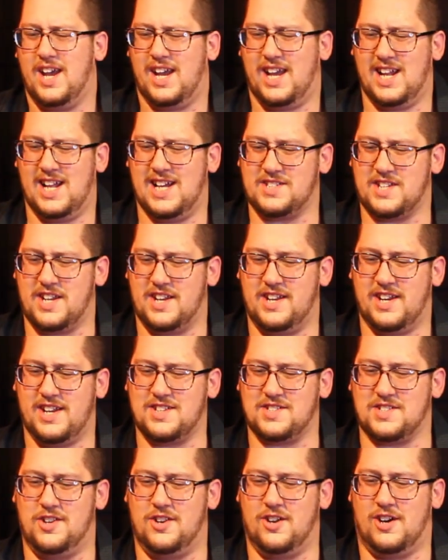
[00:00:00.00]
It has
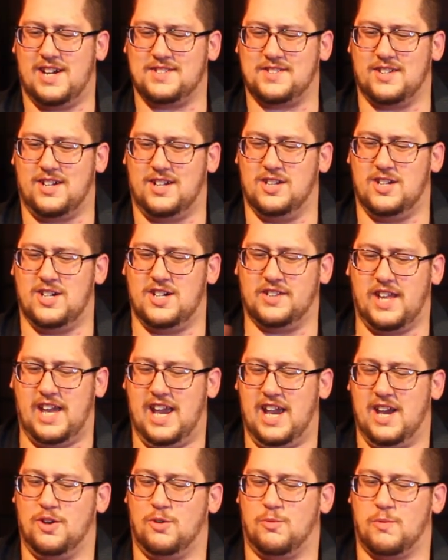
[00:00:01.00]
nice knots along the
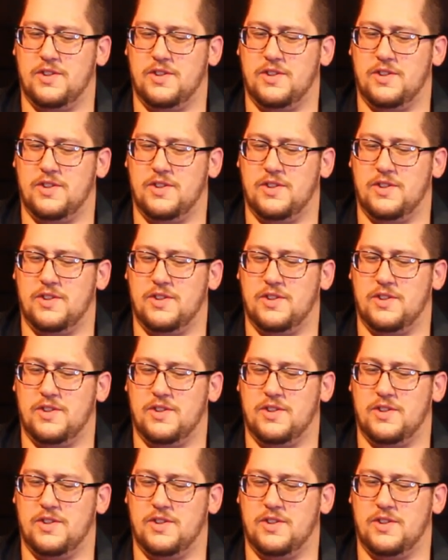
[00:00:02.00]
handle